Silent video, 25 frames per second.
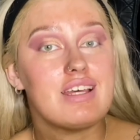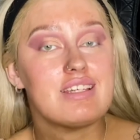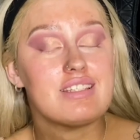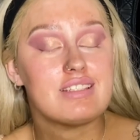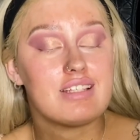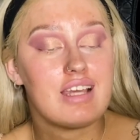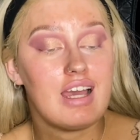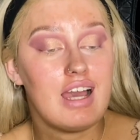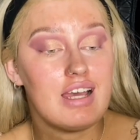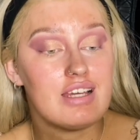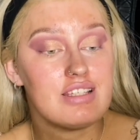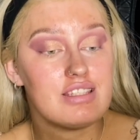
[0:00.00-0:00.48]

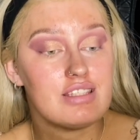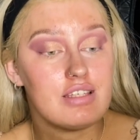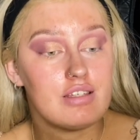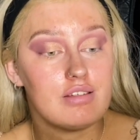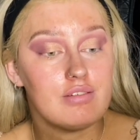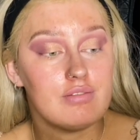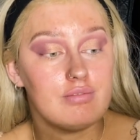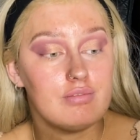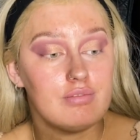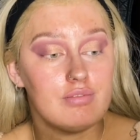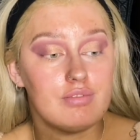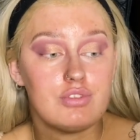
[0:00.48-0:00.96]
guys,
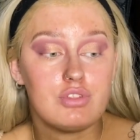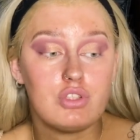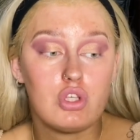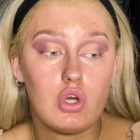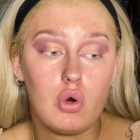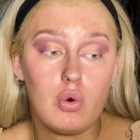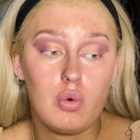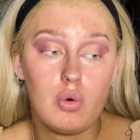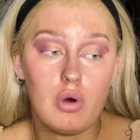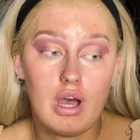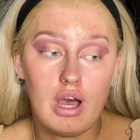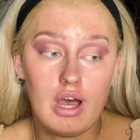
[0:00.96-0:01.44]

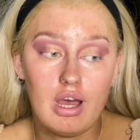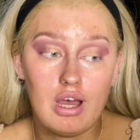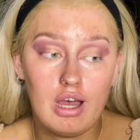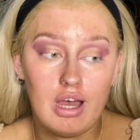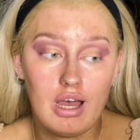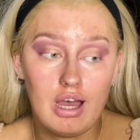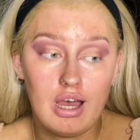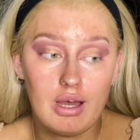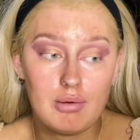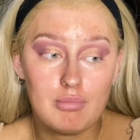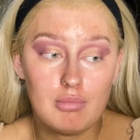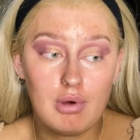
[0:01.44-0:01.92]
so
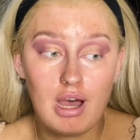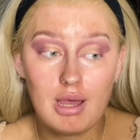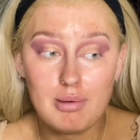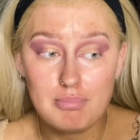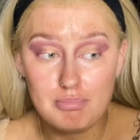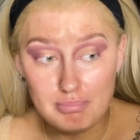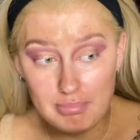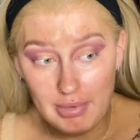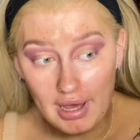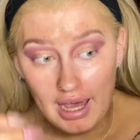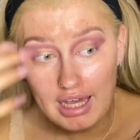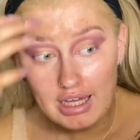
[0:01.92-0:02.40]
I'm
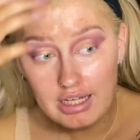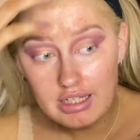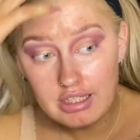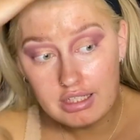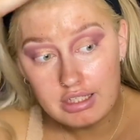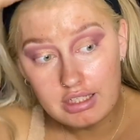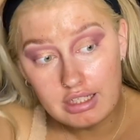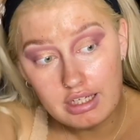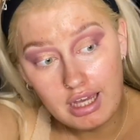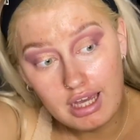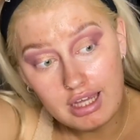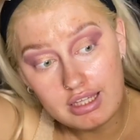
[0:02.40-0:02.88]

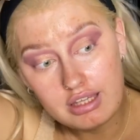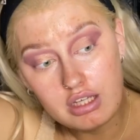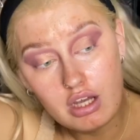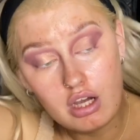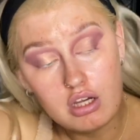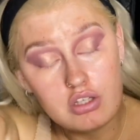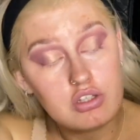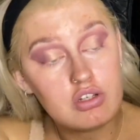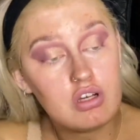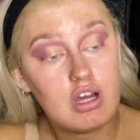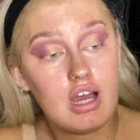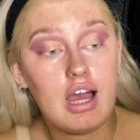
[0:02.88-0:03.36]
back and the
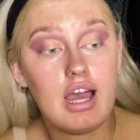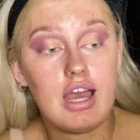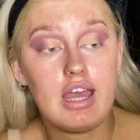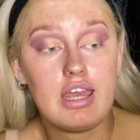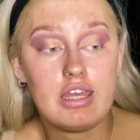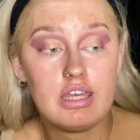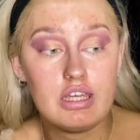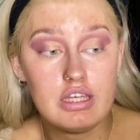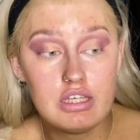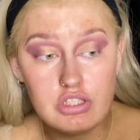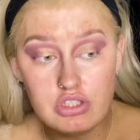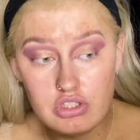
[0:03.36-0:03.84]
other eye
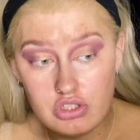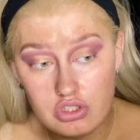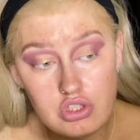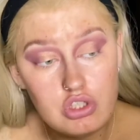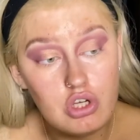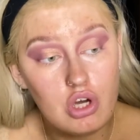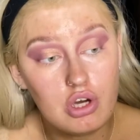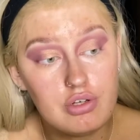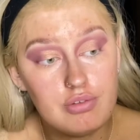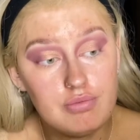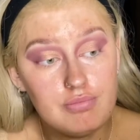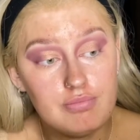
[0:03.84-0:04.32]
is
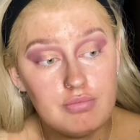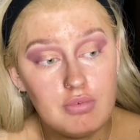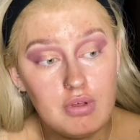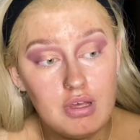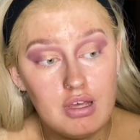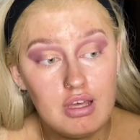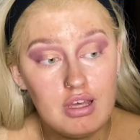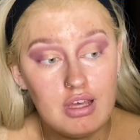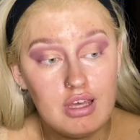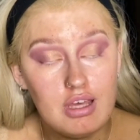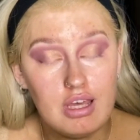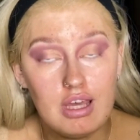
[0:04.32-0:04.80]
done.
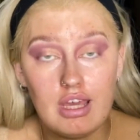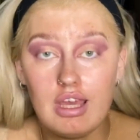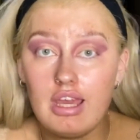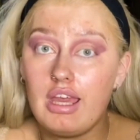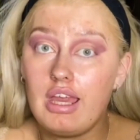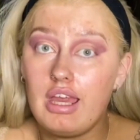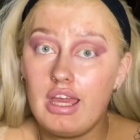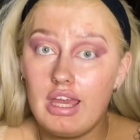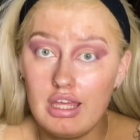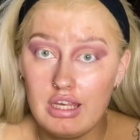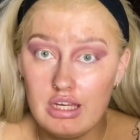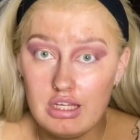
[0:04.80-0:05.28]

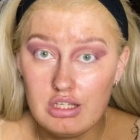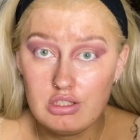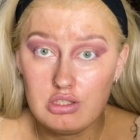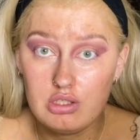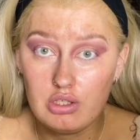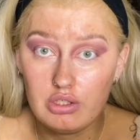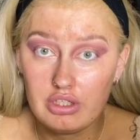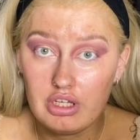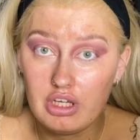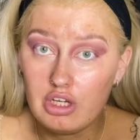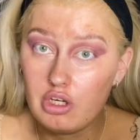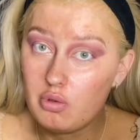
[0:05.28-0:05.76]
It is
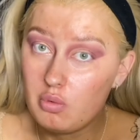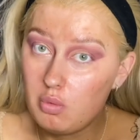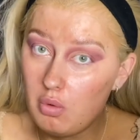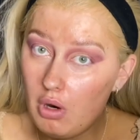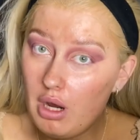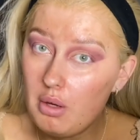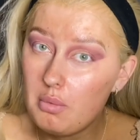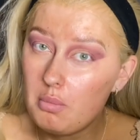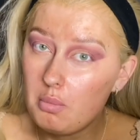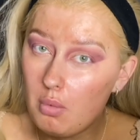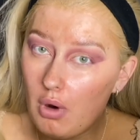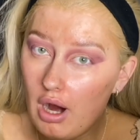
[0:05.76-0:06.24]
looking
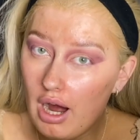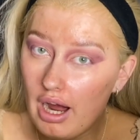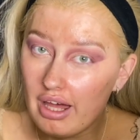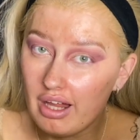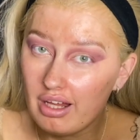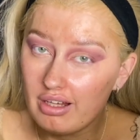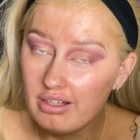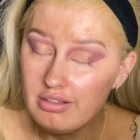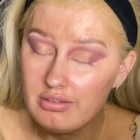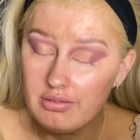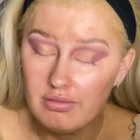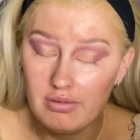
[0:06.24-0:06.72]
quite
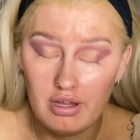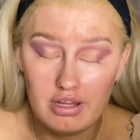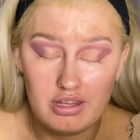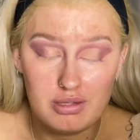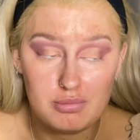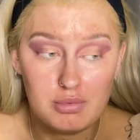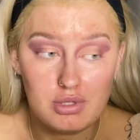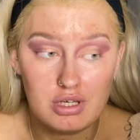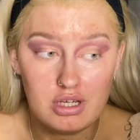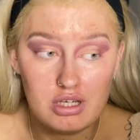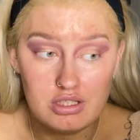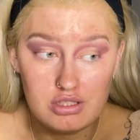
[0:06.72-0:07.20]
wild at the
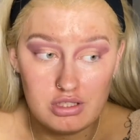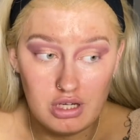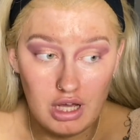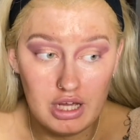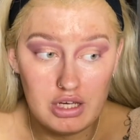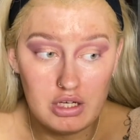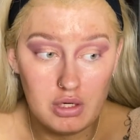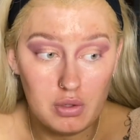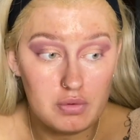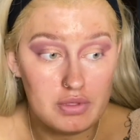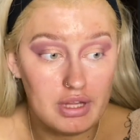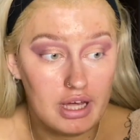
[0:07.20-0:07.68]
minute, I
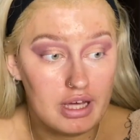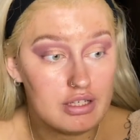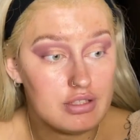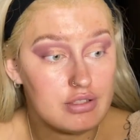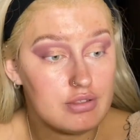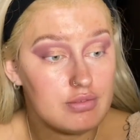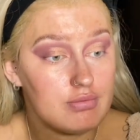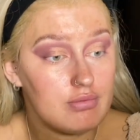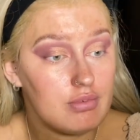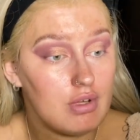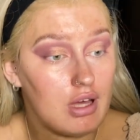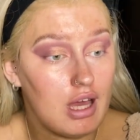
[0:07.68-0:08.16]
know that.
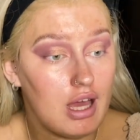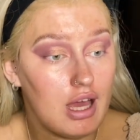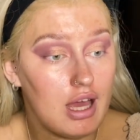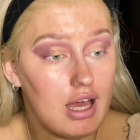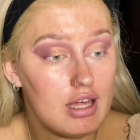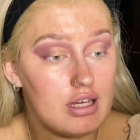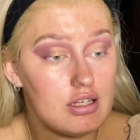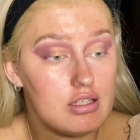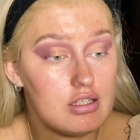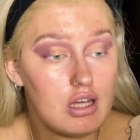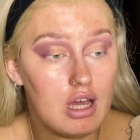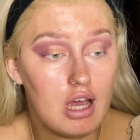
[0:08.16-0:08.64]

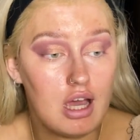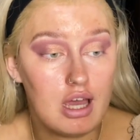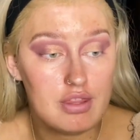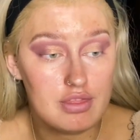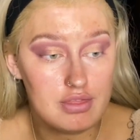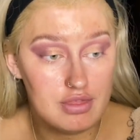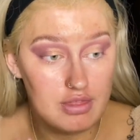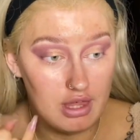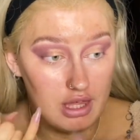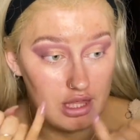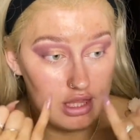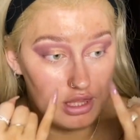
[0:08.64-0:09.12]
And I
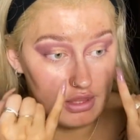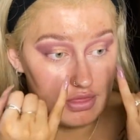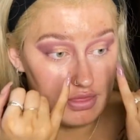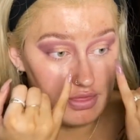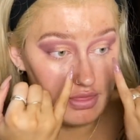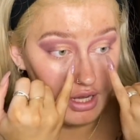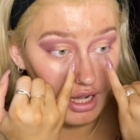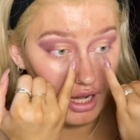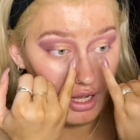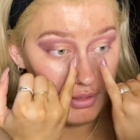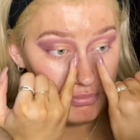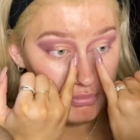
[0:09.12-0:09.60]
think
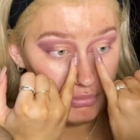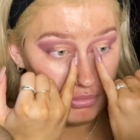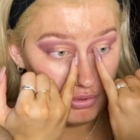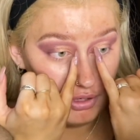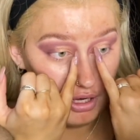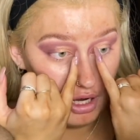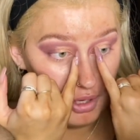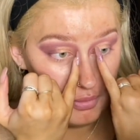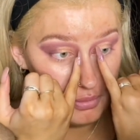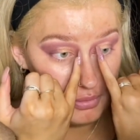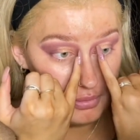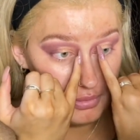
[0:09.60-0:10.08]
that I
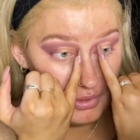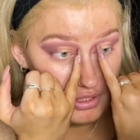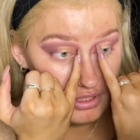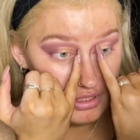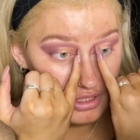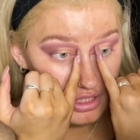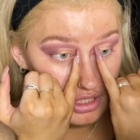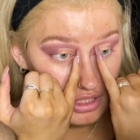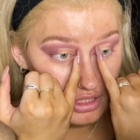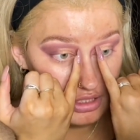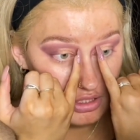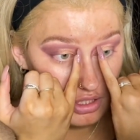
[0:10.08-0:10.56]
probably
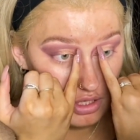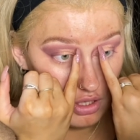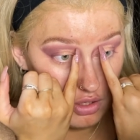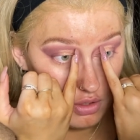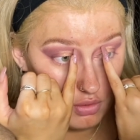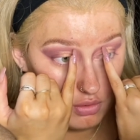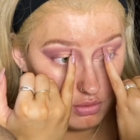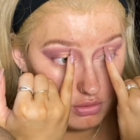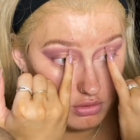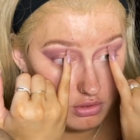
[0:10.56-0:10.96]
did go